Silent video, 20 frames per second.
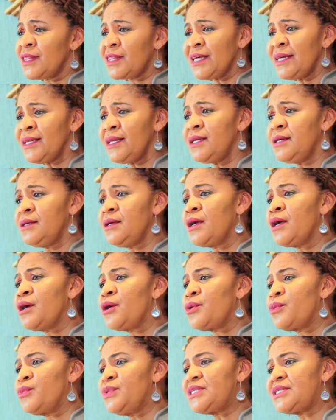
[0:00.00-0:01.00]
Thirdly,
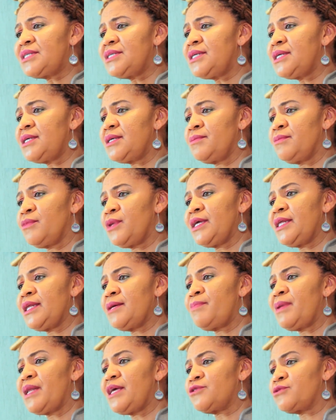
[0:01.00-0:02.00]
we see him in
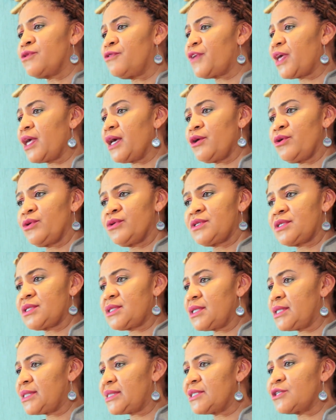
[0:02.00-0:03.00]
a place of
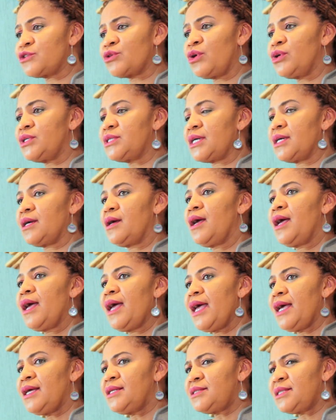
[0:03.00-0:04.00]
chaos, disorder,
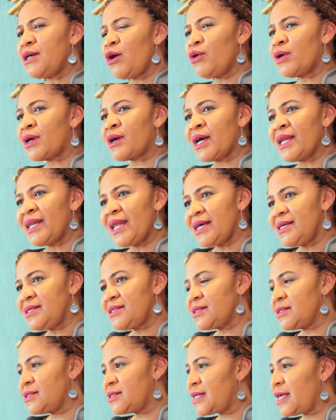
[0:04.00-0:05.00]
and he
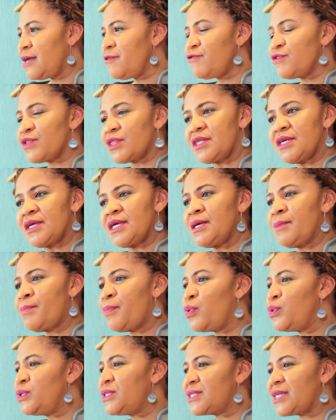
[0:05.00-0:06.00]
organizes everything. He
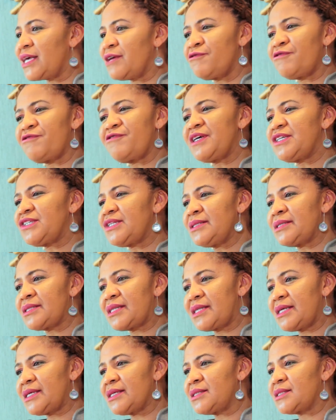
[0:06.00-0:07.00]
puts and fashions
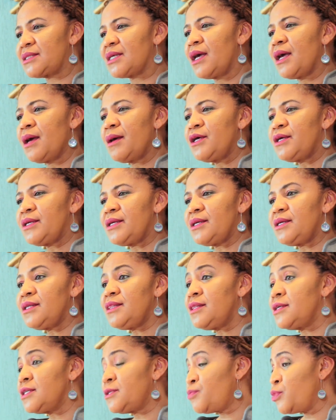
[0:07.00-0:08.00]
things
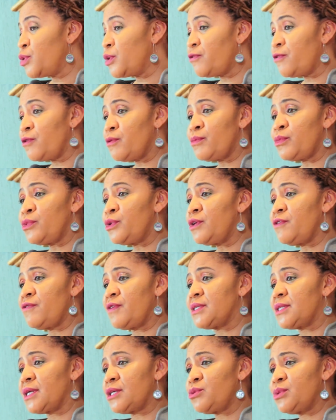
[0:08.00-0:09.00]
in this beautiful
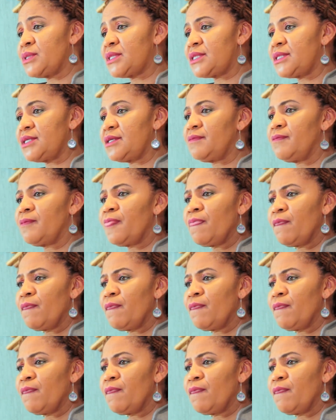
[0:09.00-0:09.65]
universe that we see.